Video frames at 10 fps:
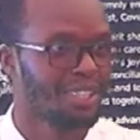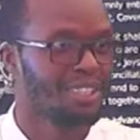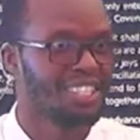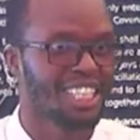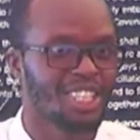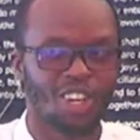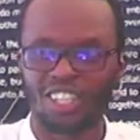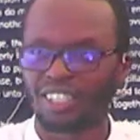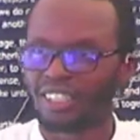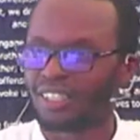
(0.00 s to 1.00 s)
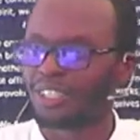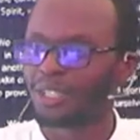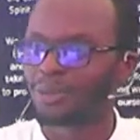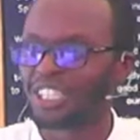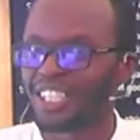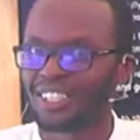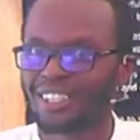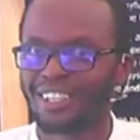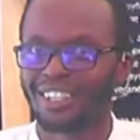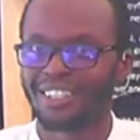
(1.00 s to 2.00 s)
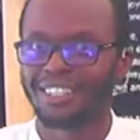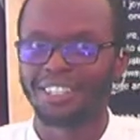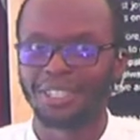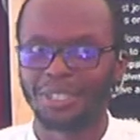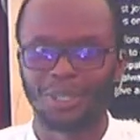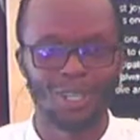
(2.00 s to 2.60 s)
TikTok, Twitter. You're